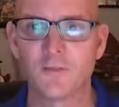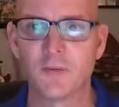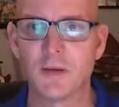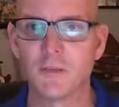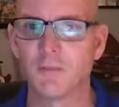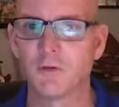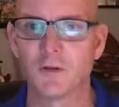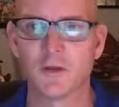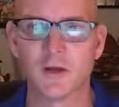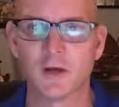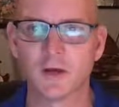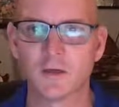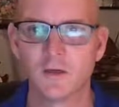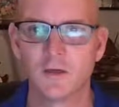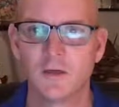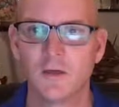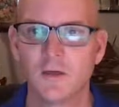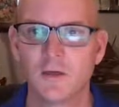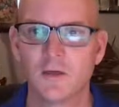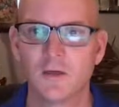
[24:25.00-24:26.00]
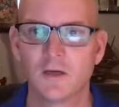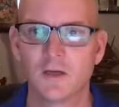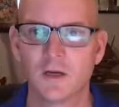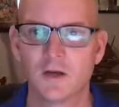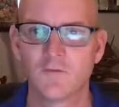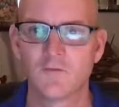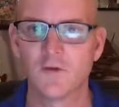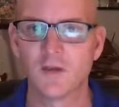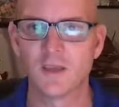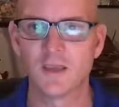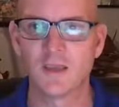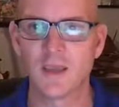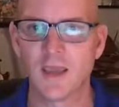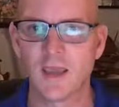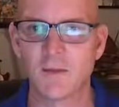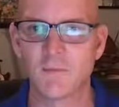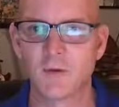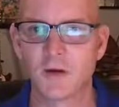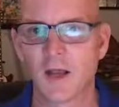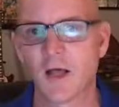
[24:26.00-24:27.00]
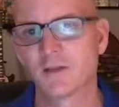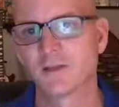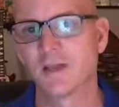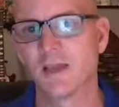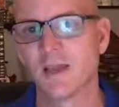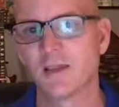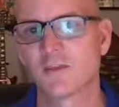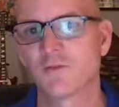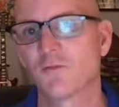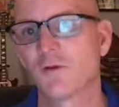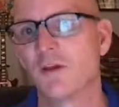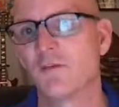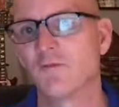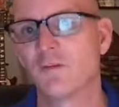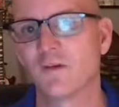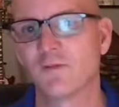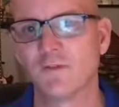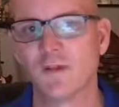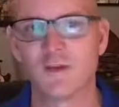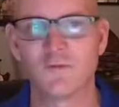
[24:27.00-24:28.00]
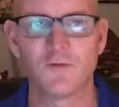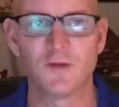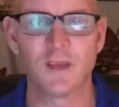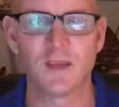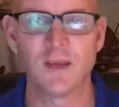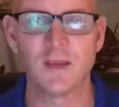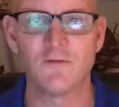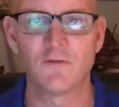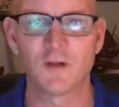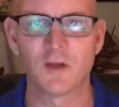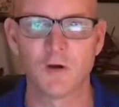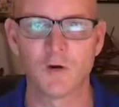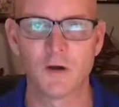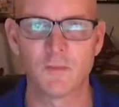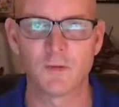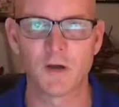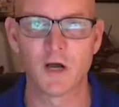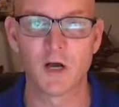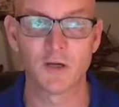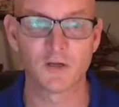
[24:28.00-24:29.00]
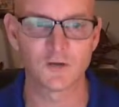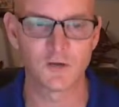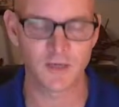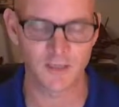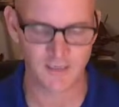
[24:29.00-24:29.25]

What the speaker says: people there, if we can get, but I'll take 350. If we can even go up 100